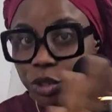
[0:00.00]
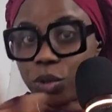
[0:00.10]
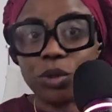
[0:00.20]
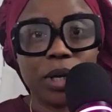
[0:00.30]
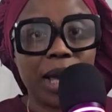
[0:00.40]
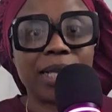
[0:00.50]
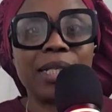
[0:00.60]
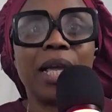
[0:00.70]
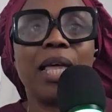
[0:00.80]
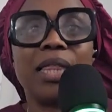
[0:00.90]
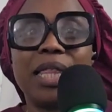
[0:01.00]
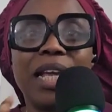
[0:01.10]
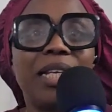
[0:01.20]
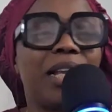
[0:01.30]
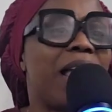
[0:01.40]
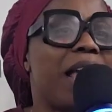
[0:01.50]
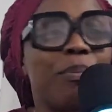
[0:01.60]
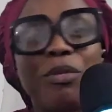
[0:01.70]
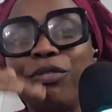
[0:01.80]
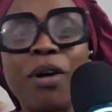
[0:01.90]
I'll show you guys then,
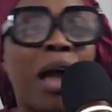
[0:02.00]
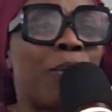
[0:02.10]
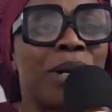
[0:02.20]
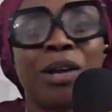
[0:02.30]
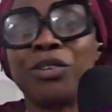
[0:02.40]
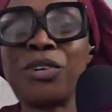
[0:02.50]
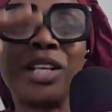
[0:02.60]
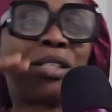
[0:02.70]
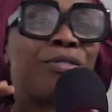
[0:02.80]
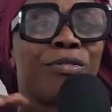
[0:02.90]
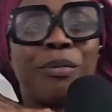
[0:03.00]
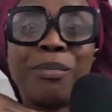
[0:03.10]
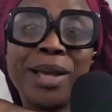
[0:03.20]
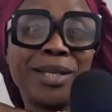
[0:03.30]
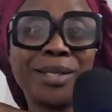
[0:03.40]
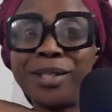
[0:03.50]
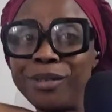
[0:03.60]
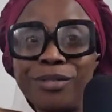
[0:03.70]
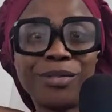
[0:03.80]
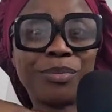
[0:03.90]
before I will now transform
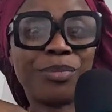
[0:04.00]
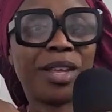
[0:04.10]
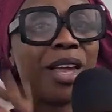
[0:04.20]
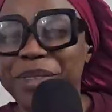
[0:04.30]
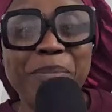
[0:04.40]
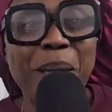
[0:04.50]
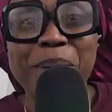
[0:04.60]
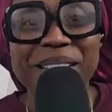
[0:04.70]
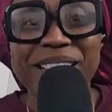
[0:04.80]
myself. I'm